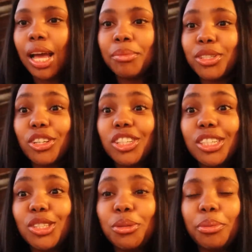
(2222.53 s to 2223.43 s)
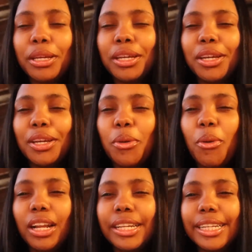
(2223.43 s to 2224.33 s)
a massage needs to be
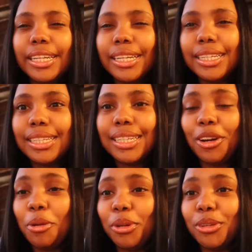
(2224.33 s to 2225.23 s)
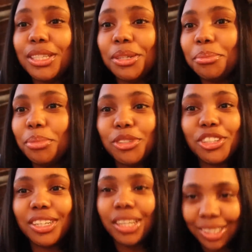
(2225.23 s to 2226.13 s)
quality. don't Sound
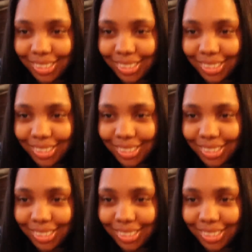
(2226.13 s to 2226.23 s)
bougie,